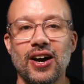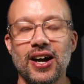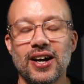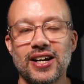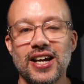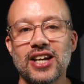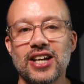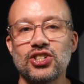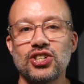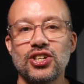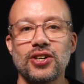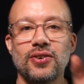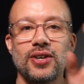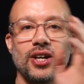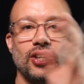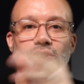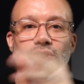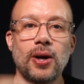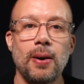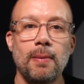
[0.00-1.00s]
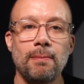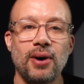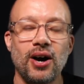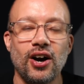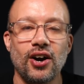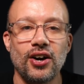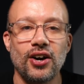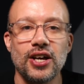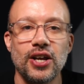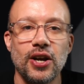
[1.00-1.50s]
anterior
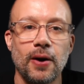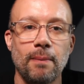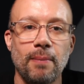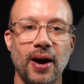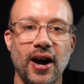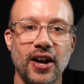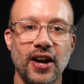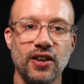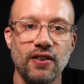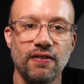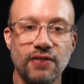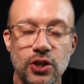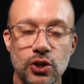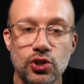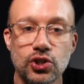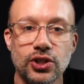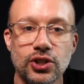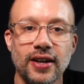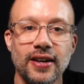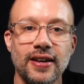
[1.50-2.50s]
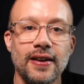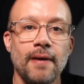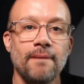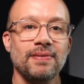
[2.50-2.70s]
lumbar inner body fusion.